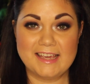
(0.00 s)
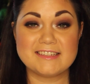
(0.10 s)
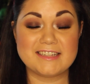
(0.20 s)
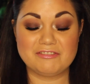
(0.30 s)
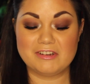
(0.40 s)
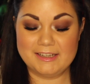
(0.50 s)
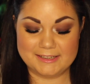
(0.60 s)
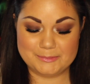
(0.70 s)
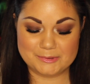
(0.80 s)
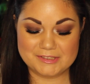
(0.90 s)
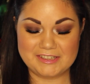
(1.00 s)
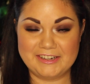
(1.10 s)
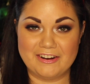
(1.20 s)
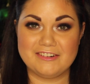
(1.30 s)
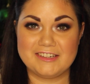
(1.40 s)
Yeah, definitely I would.
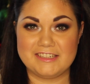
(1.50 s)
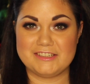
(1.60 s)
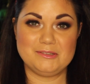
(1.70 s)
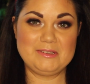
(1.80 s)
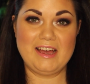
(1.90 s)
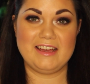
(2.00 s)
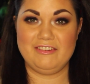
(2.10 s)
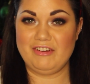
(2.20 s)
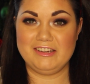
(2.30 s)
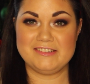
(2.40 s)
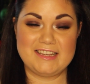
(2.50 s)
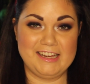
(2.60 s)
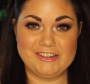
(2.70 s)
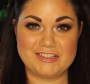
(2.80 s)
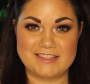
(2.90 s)
I already do that. If anyone's
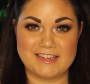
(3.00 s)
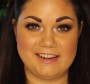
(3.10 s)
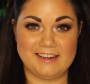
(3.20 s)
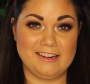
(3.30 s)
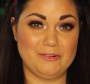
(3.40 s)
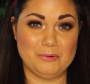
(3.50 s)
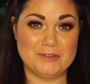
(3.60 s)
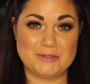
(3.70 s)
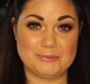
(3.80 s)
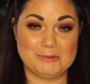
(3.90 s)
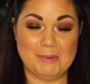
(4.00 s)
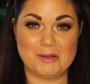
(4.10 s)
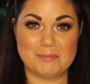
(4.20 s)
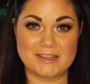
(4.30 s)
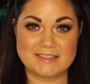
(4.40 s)
interested in a one-to-one
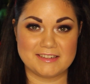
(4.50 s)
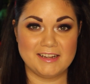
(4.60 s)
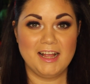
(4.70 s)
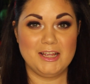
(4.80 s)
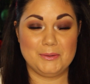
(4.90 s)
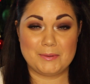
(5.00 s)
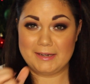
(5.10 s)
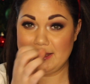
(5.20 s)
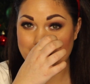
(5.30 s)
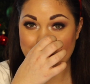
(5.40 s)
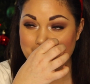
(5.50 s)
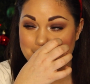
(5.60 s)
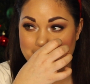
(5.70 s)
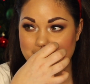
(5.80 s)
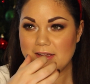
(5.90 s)
makeup lesson, you can email
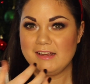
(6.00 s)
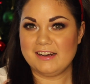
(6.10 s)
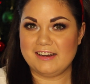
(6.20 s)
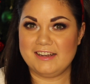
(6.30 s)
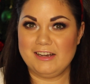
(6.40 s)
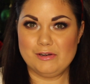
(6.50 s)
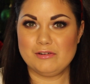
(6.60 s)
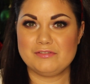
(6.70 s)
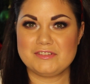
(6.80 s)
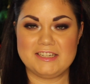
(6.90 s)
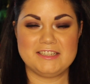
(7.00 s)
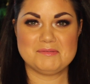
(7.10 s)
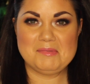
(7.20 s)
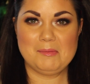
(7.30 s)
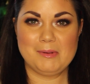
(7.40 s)
me. I love
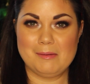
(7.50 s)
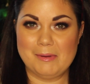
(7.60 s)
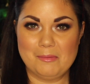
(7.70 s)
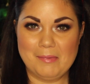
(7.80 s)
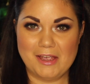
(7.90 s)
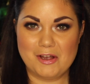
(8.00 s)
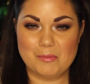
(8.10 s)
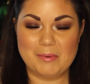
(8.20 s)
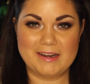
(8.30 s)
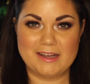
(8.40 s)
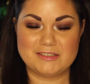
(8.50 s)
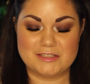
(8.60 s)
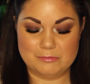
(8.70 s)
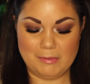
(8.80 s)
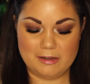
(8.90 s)
teaching people about makeup and how to
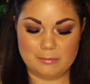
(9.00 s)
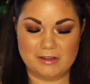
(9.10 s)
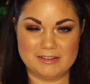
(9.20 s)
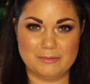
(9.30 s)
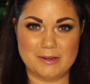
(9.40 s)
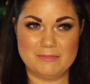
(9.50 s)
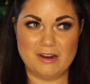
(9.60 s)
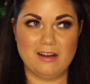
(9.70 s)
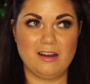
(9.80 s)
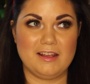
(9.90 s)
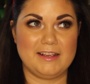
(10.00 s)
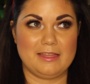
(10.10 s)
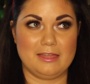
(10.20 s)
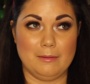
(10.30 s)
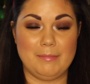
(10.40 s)
do makeup. Although I'm not
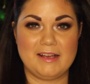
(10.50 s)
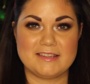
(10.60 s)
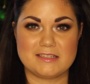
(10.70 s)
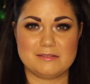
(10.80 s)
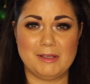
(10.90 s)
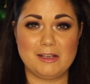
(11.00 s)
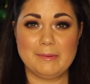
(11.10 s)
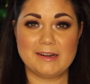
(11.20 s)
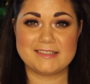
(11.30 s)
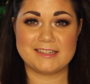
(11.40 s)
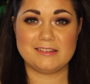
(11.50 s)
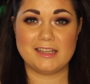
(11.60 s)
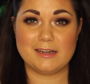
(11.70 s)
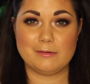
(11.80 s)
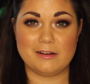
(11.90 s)
like the best makeup artist out
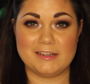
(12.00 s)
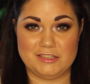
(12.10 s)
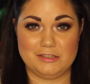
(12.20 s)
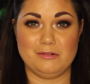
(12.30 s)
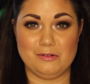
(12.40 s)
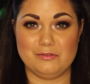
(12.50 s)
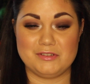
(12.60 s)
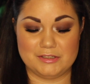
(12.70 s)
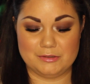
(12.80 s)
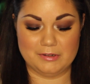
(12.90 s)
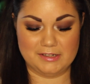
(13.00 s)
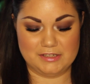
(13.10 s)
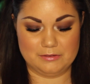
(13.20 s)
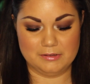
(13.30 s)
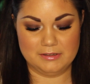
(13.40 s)
there, I do love to do what I
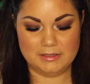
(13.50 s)
do.